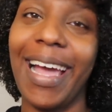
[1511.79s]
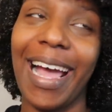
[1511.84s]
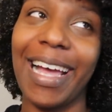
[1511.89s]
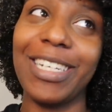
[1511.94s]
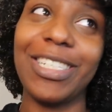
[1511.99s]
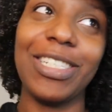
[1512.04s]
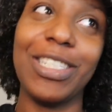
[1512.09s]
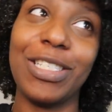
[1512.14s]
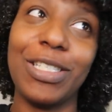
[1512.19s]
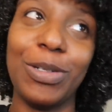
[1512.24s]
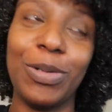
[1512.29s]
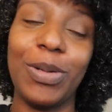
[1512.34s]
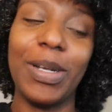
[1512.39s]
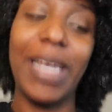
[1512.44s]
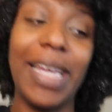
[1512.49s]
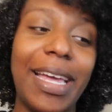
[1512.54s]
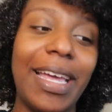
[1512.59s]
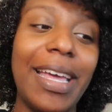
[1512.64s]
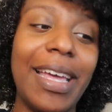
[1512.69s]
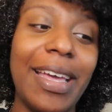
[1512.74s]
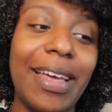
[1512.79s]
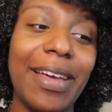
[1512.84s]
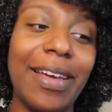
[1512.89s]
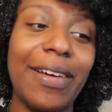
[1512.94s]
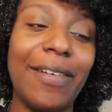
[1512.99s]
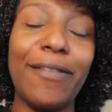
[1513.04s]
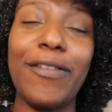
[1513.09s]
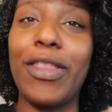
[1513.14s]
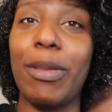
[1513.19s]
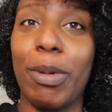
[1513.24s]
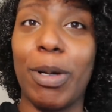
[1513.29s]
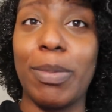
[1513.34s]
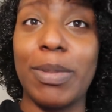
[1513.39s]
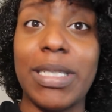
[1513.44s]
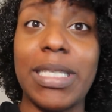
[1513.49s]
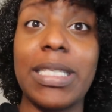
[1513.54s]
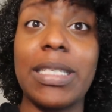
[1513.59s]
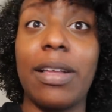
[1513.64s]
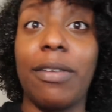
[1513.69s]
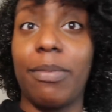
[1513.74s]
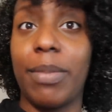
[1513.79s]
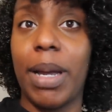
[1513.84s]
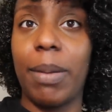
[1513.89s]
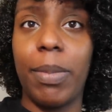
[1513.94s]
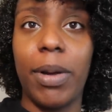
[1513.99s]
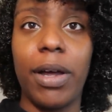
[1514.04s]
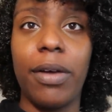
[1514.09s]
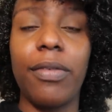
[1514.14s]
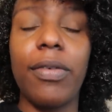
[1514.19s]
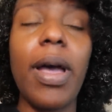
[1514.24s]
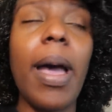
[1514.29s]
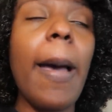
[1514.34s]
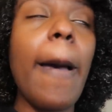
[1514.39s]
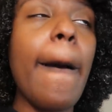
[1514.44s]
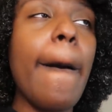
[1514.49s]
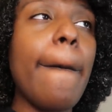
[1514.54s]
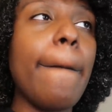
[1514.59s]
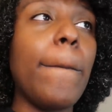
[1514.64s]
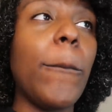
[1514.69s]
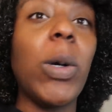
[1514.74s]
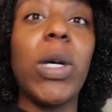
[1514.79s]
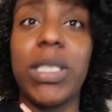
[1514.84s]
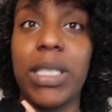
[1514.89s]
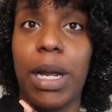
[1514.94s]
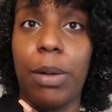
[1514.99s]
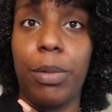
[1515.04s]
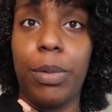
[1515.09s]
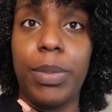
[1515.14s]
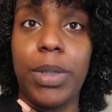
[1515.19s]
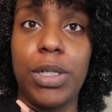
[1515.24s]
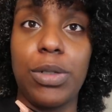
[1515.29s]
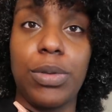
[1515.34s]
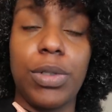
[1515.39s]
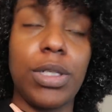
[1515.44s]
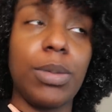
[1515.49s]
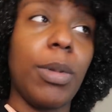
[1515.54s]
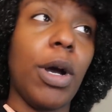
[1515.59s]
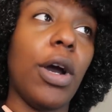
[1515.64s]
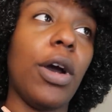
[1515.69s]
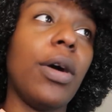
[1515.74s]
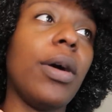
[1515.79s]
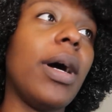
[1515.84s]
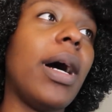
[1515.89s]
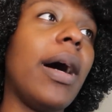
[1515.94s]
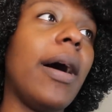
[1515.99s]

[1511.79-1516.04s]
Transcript: I just do it for the purposes of my puff, which I will be doing tomorrow.